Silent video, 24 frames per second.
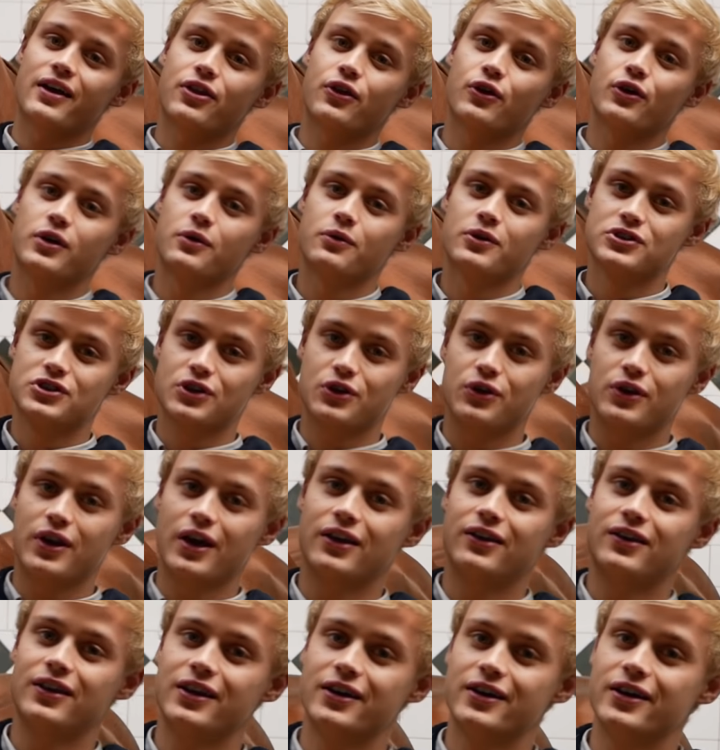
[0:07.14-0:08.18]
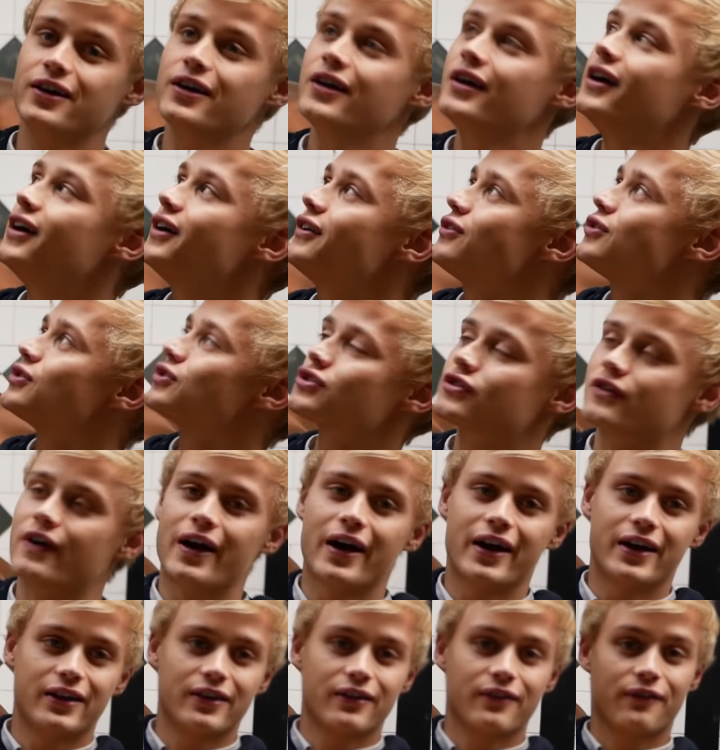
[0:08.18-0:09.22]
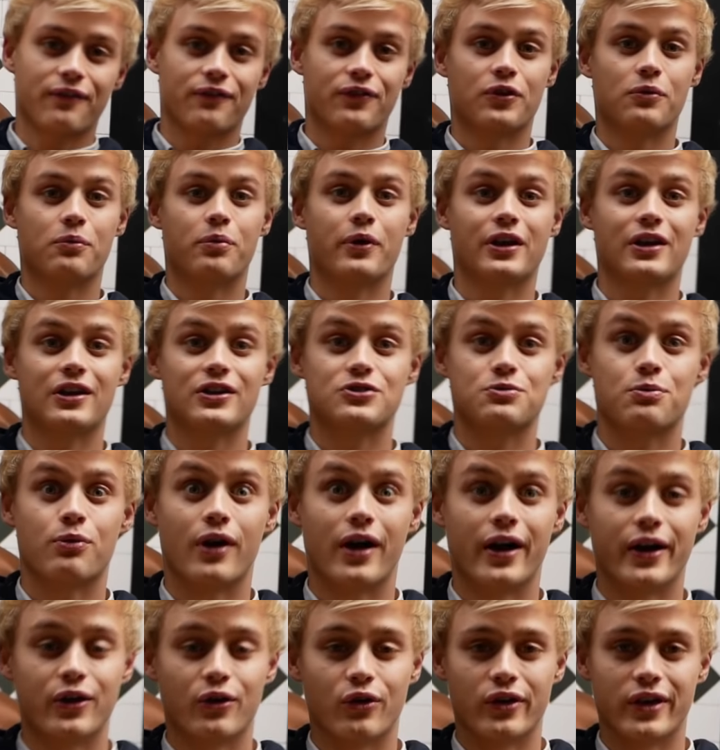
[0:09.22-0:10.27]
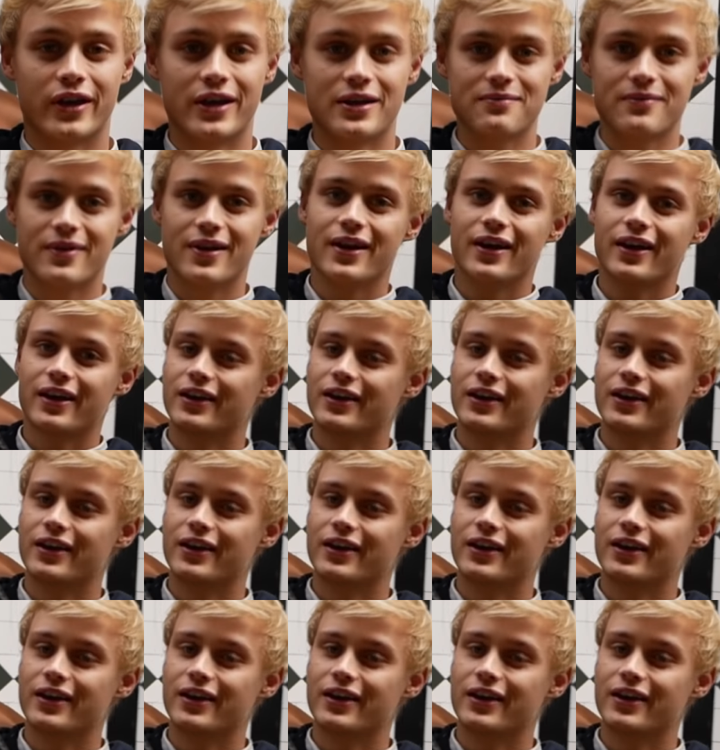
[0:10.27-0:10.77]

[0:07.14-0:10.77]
I thought it was a good idea to try the bitless bridle on him.